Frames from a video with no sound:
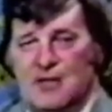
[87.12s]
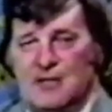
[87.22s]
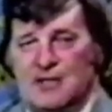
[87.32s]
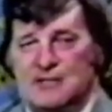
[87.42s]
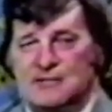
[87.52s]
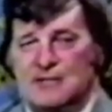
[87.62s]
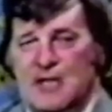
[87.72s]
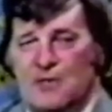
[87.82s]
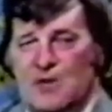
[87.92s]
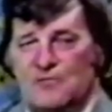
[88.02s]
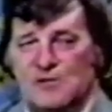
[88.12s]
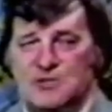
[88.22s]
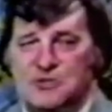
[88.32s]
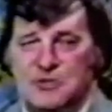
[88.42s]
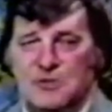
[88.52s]
It is a
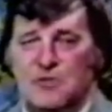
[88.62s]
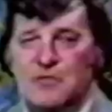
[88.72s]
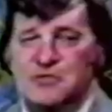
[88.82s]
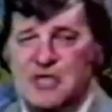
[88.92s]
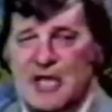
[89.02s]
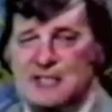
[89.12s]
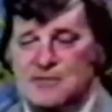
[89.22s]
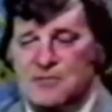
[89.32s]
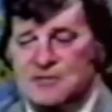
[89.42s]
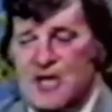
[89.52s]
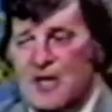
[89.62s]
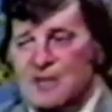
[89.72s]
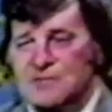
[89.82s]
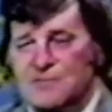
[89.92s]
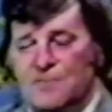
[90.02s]
reference to the signs of the
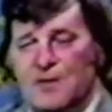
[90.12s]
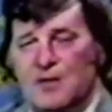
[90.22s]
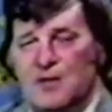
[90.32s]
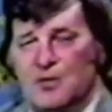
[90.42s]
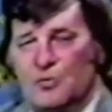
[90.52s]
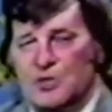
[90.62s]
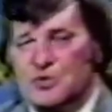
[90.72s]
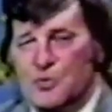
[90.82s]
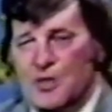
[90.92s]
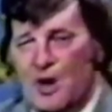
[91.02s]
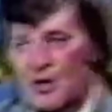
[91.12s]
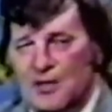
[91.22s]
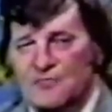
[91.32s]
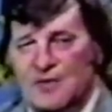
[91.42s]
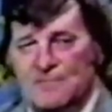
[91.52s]
times in which we are
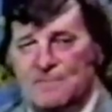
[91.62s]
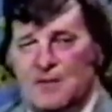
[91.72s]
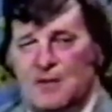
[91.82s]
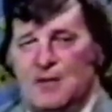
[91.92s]
living.